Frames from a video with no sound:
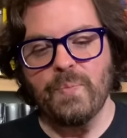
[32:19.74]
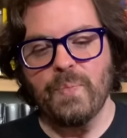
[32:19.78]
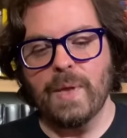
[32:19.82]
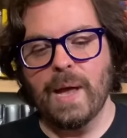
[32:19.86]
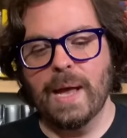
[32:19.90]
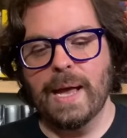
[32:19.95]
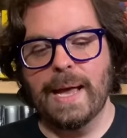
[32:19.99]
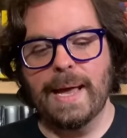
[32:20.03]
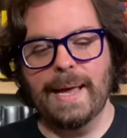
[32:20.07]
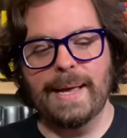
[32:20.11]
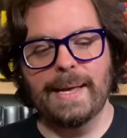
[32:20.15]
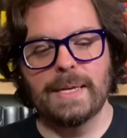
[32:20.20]

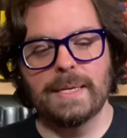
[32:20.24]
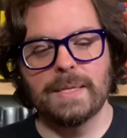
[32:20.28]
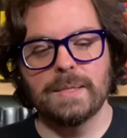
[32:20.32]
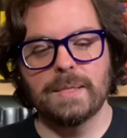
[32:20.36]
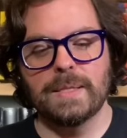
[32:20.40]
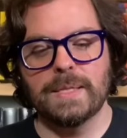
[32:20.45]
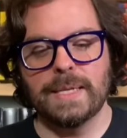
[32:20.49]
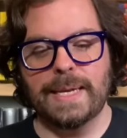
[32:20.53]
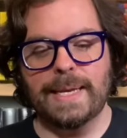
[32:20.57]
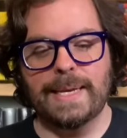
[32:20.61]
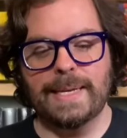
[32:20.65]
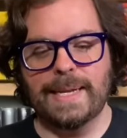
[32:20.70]

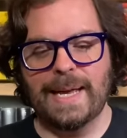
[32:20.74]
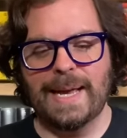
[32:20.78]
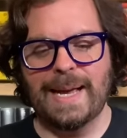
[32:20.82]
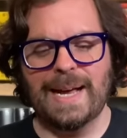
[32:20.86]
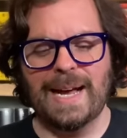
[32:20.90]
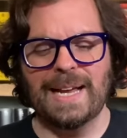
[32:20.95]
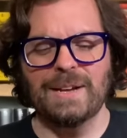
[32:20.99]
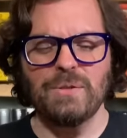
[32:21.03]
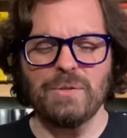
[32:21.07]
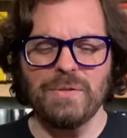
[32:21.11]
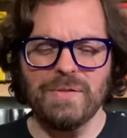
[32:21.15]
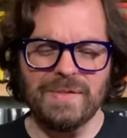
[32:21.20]
it
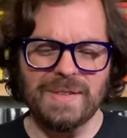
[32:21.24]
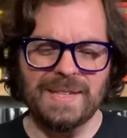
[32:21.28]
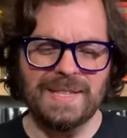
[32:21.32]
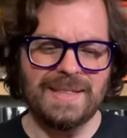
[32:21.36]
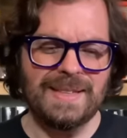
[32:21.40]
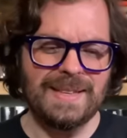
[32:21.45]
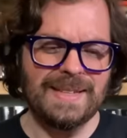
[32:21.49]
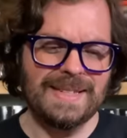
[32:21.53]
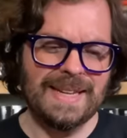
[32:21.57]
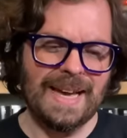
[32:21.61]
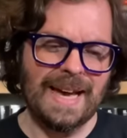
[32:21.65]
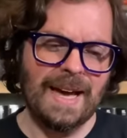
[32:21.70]
had, did
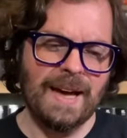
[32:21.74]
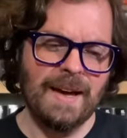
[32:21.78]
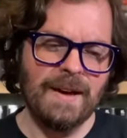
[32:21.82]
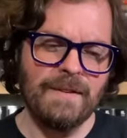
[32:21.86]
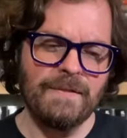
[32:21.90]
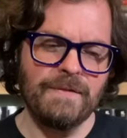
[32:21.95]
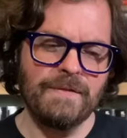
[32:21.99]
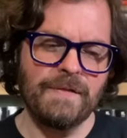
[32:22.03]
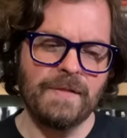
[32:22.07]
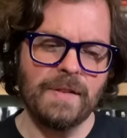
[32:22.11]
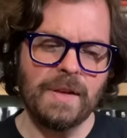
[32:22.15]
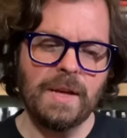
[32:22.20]
this
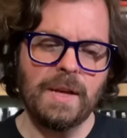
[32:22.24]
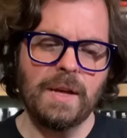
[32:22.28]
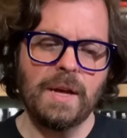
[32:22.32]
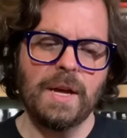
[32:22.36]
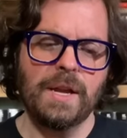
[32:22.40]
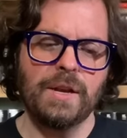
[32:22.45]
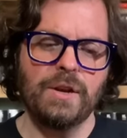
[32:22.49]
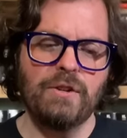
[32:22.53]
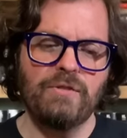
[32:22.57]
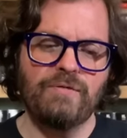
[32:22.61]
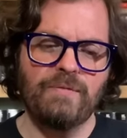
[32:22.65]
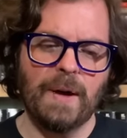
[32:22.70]
have
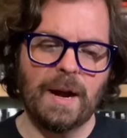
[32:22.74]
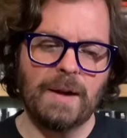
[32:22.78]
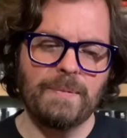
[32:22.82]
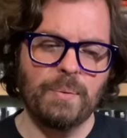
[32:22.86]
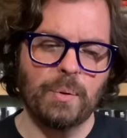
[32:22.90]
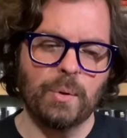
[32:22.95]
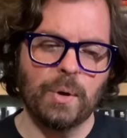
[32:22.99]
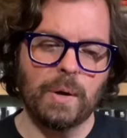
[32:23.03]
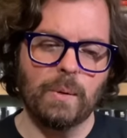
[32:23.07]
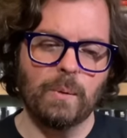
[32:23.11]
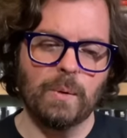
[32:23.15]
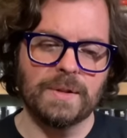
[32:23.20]
new
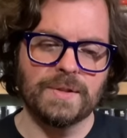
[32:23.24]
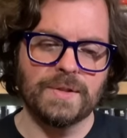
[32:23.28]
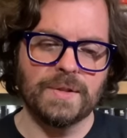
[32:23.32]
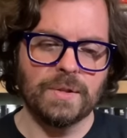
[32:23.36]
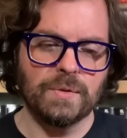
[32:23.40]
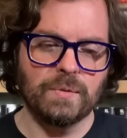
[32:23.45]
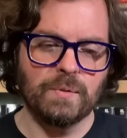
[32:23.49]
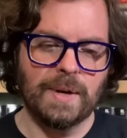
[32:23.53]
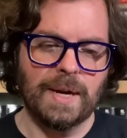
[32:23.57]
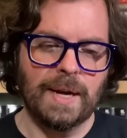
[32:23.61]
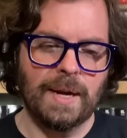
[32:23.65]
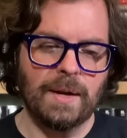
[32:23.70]
5.1
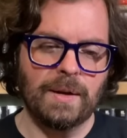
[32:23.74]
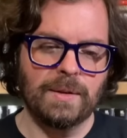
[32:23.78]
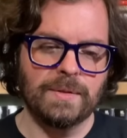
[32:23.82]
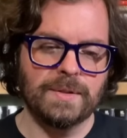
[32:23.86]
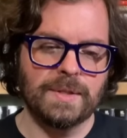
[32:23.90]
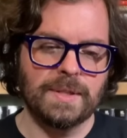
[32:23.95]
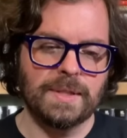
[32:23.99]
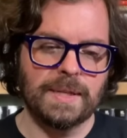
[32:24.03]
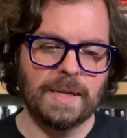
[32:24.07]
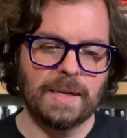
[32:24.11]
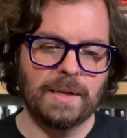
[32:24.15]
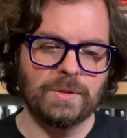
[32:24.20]
surround
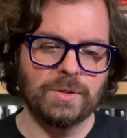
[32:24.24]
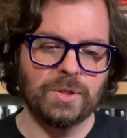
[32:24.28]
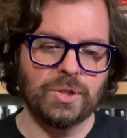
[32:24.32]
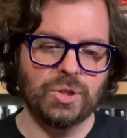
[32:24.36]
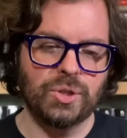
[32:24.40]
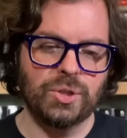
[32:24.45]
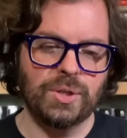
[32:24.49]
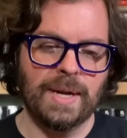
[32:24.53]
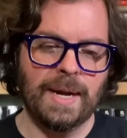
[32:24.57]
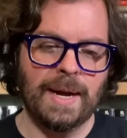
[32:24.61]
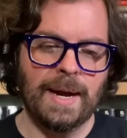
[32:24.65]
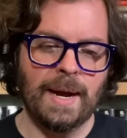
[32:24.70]

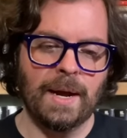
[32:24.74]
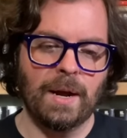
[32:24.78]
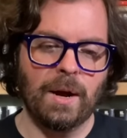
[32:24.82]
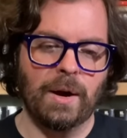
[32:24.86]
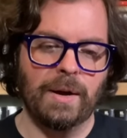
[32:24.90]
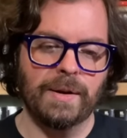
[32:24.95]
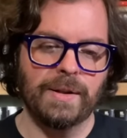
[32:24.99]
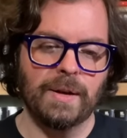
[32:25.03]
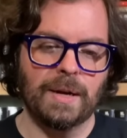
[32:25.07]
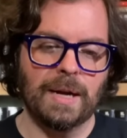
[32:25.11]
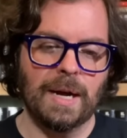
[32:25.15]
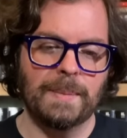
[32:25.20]
soundtrack,
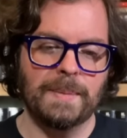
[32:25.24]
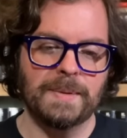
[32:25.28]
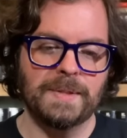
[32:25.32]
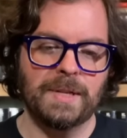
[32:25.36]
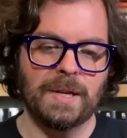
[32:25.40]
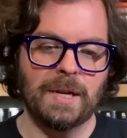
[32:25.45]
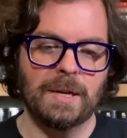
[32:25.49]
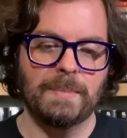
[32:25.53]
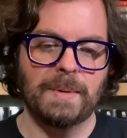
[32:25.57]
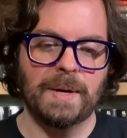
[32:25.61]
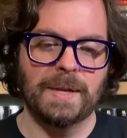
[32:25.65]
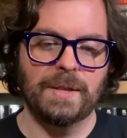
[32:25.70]
audio
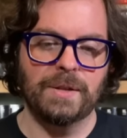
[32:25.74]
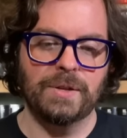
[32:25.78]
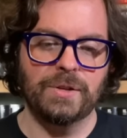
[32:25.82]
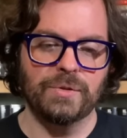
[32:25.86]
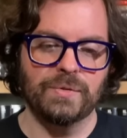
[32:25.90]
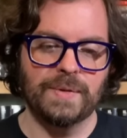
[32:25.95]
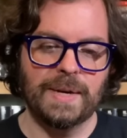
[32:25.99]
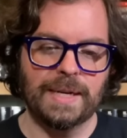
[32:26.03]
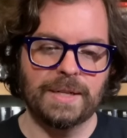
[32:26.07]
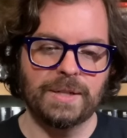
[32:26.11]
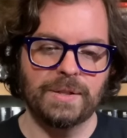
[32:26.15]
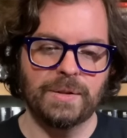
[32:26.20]
commentary by the
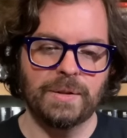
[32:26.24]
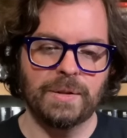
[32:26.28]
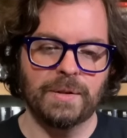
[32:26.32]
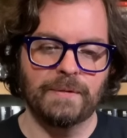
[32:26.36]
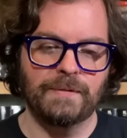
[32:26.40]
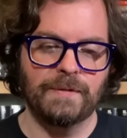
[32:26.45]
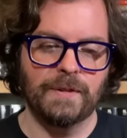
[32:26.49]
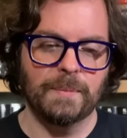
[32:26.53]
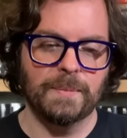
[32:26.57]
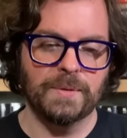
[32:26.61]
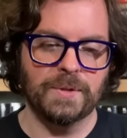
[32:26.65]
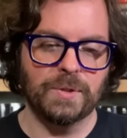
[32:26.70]
director and
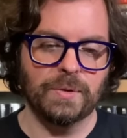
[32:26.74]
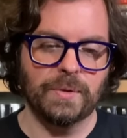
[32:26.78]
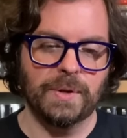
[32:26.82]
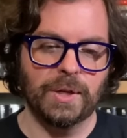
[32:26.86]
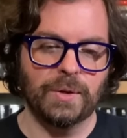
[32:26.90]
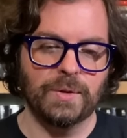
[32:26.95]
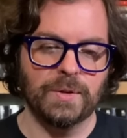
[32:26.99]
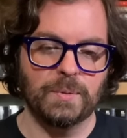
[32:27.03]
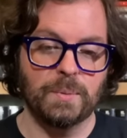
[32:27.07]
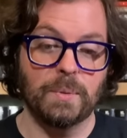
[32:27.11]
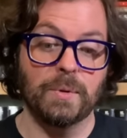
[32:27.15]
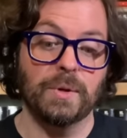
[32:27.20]
film historian
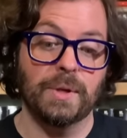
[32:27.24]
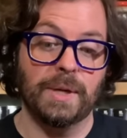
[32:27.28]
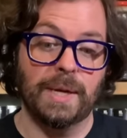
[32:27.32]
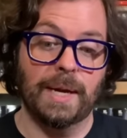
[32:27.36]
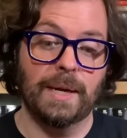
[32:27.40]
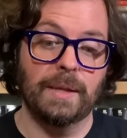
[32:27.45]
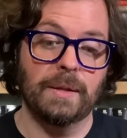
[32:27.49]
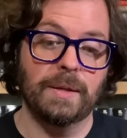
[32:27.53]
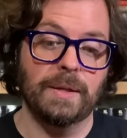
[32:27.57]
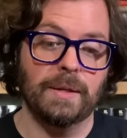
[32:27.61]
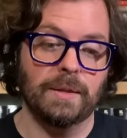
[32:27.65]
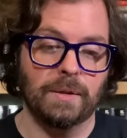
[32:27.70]
Chris
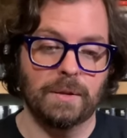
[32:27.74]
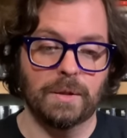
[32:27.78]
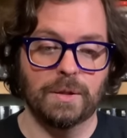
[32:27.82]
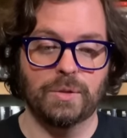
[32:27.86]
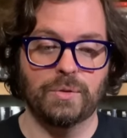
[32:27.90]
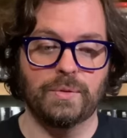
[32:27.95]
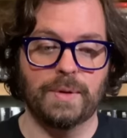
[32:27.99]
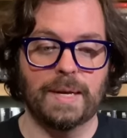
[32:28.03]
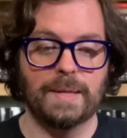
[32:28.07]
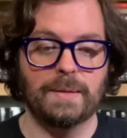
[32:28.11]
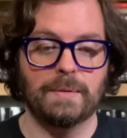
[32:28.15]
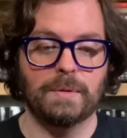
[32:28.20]
Poggiali,
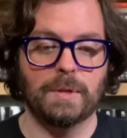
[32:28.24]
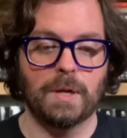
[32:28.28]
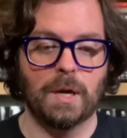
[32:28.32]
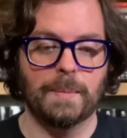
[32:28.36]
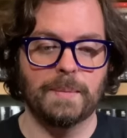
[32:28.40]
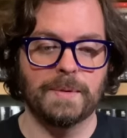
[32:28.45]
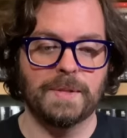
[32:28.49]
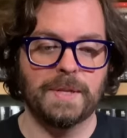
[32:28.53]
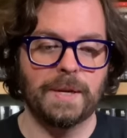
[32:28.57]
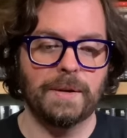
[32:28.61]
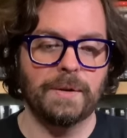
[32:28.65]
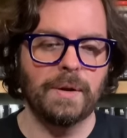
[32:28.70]
great
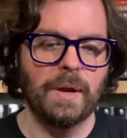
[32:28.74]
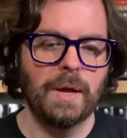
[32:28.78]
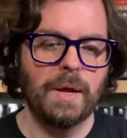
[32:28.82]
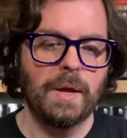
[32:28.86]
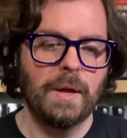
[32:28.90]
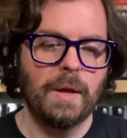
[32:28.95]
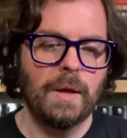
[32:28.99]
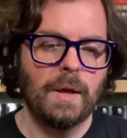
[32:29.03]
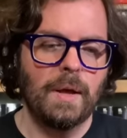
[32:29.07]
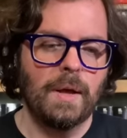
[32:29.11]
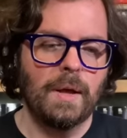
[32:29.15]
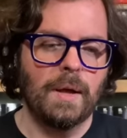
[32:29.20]
commentator,
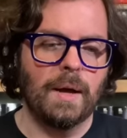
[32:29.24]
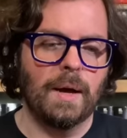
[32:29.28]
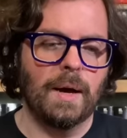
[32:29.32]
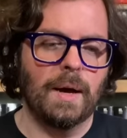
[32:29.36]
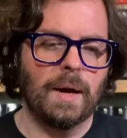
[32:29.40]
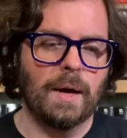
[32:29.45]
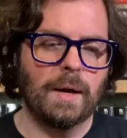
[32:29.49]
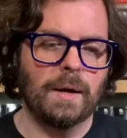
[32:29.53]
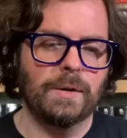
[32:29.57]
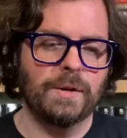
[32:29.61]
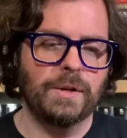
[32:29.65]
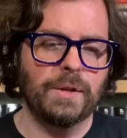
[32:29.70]

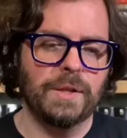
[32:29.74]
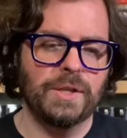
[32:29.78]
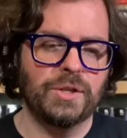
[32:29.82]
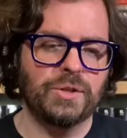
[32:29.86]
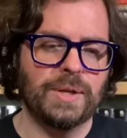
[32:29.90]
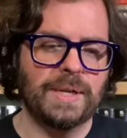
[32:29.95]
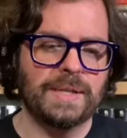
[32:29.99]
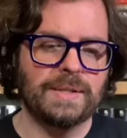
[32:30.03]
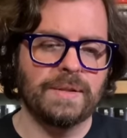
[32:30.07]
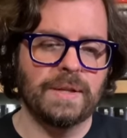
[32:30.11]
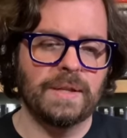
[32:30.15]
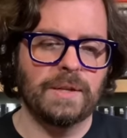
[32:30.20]
newly
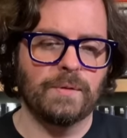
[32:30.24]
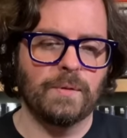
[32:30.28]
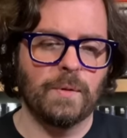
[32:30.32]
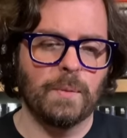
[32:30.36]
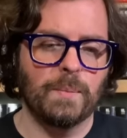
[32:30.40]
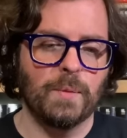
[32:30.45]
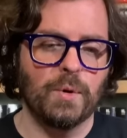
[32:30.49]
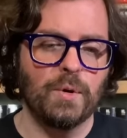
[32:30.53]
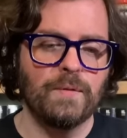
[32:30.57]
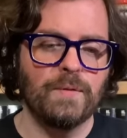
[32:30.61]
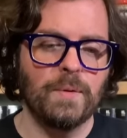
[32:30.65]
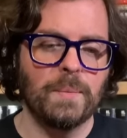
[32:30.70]
translated
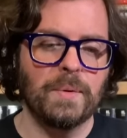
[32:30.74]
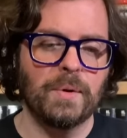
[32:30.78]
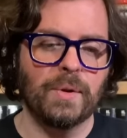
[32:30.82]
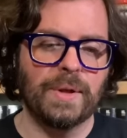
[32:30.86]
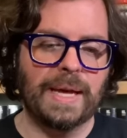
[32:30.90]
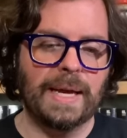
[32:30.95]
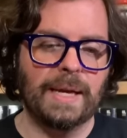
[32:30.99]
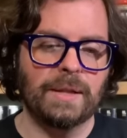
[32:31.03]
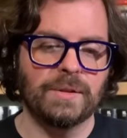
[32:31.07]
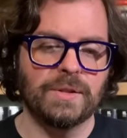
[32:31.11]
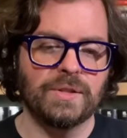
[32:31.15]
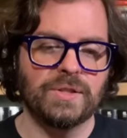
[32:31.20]
removable
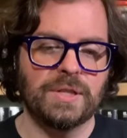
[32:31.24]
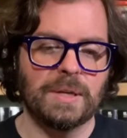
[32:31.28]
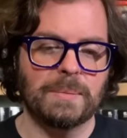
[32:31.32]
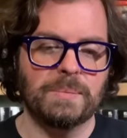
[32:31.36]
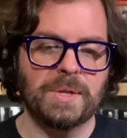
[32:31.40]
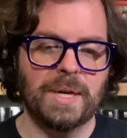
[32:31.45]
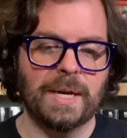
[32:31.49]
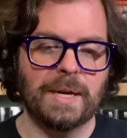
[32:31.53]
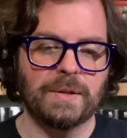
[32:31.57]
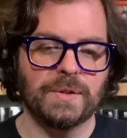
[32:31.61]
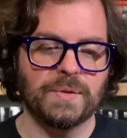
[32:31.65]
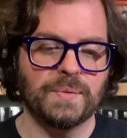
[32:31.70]
English
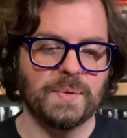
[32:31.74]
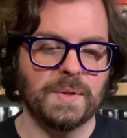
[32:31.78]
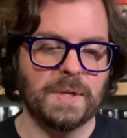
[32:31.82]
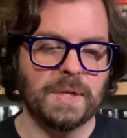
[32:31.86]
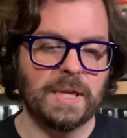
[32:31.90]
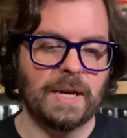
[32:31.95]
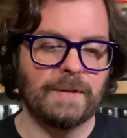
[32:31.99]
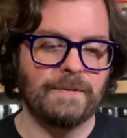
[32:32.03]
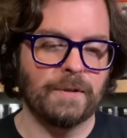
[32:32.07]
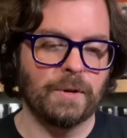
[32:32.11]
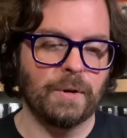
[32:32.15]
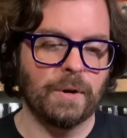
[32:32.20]
subtitles for the
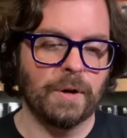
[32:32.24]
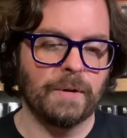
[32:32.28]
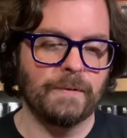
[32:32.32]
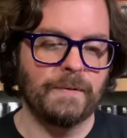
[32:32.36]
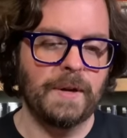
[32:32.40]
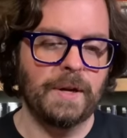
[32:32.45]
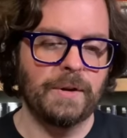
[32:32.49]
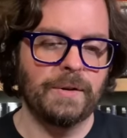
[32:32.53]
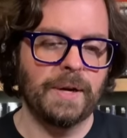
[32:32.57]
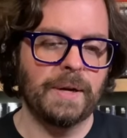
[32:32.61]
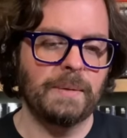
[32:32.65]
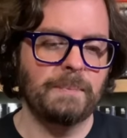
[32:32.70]
deaf and hard of
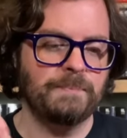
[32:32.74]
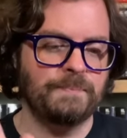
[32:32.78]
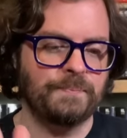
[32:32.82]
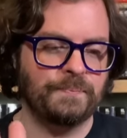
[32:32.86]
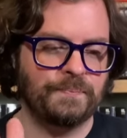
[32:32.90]
hearing.